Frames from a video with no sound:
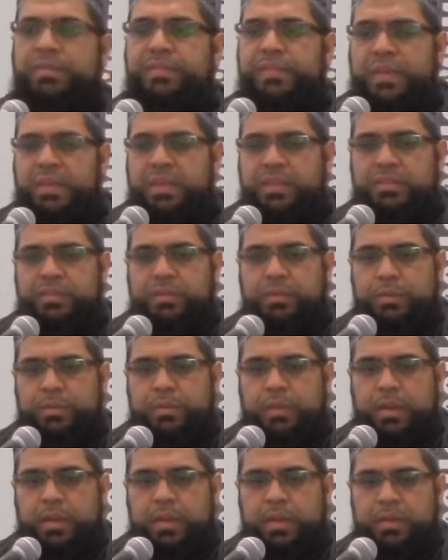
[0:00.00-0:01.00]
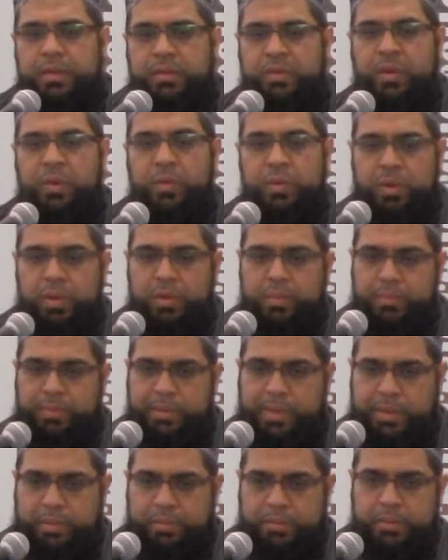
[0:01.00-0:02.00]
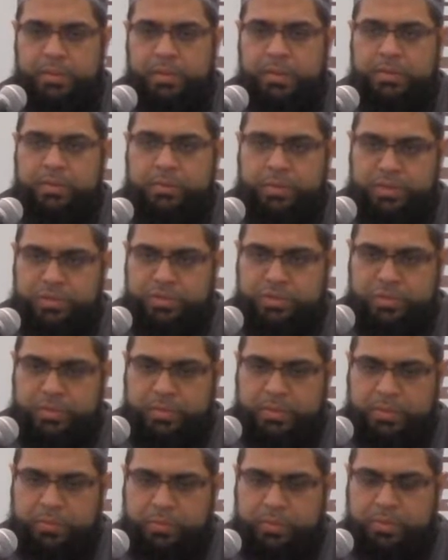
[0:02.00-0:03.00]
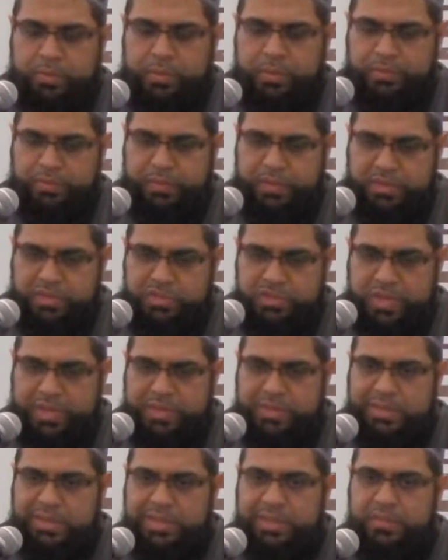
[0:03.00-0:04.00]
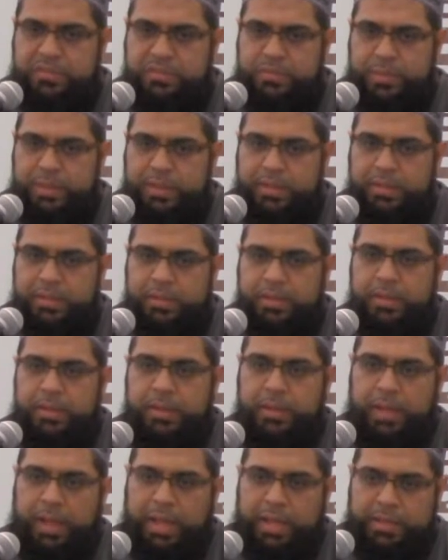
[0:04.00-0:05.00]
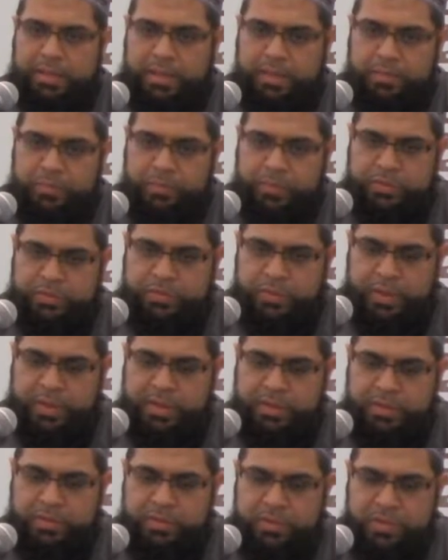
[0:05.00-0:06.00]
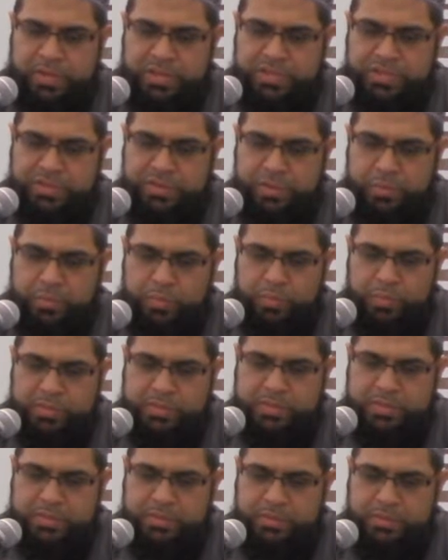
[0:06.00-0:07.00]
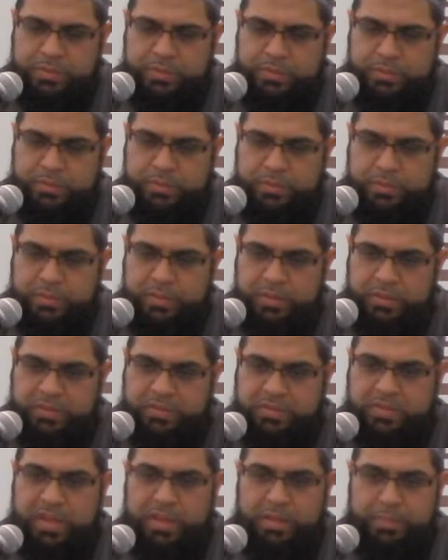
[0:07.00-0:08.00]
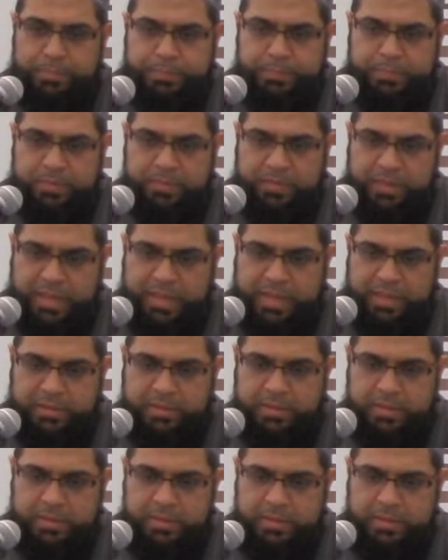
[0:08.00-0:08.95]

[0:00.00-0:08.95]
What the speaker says: Fingers through the hair, no comb allowed. To ensure that we do it very gently as well, and then we try and reach the water to the scalp, to the head,